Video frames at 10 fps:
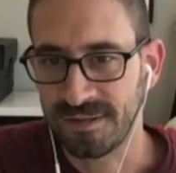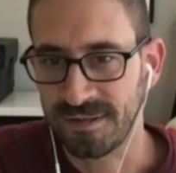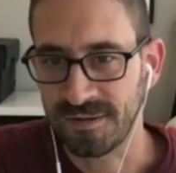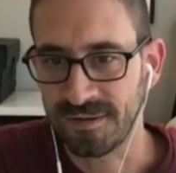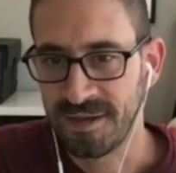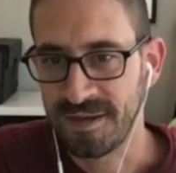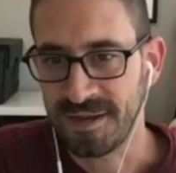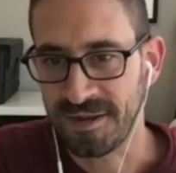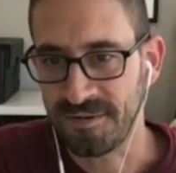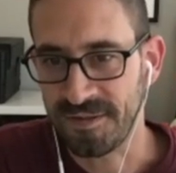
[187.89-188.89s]
So
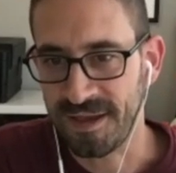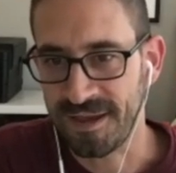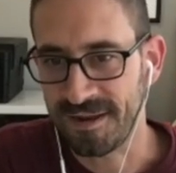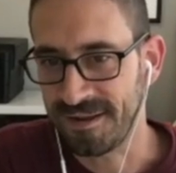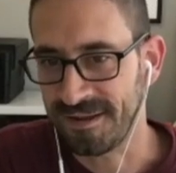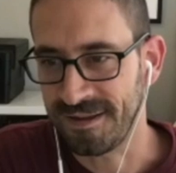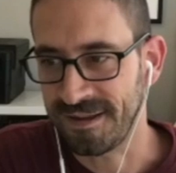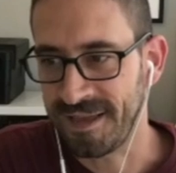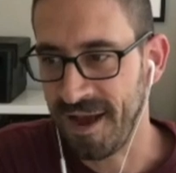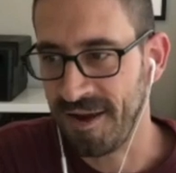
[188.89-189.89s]
I know that
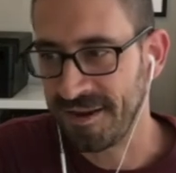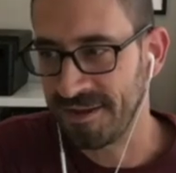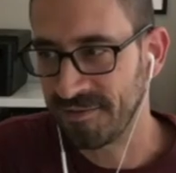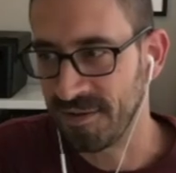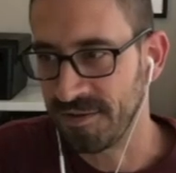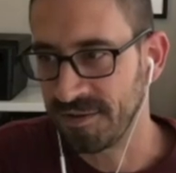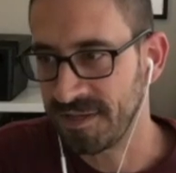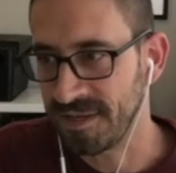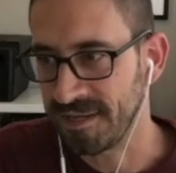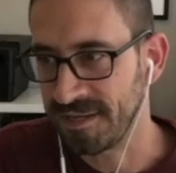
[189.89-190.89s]
accounting is one of those
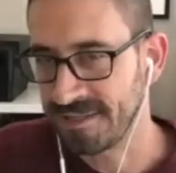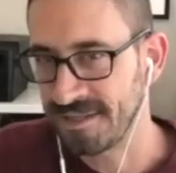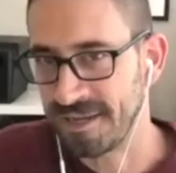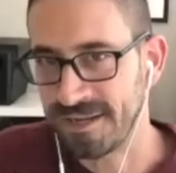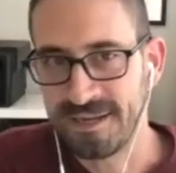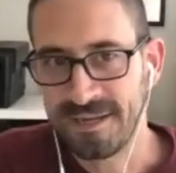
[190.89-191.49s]
things that